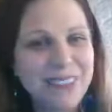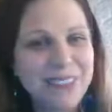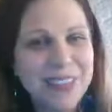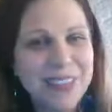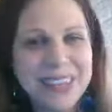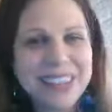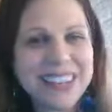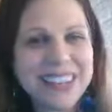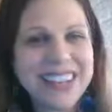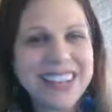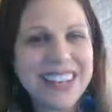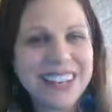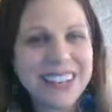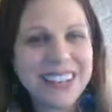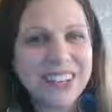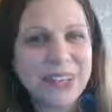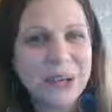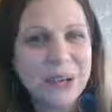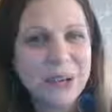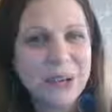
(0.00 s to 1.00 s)
just such a
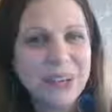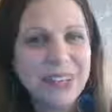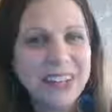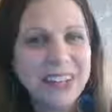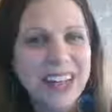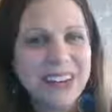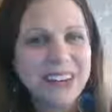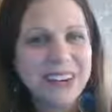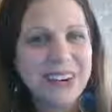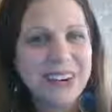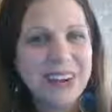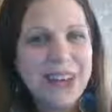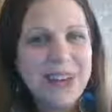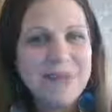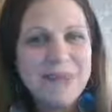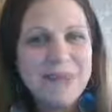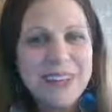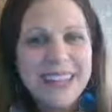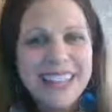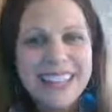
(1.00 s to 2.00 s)
cool letter
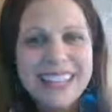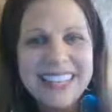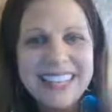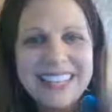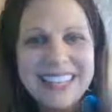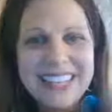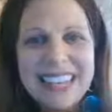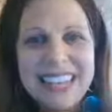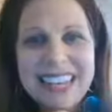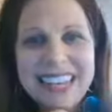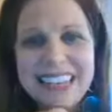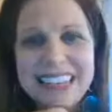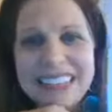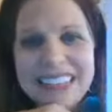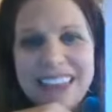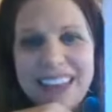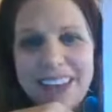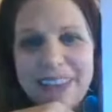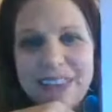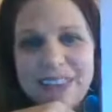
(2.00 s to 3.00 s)
because it itself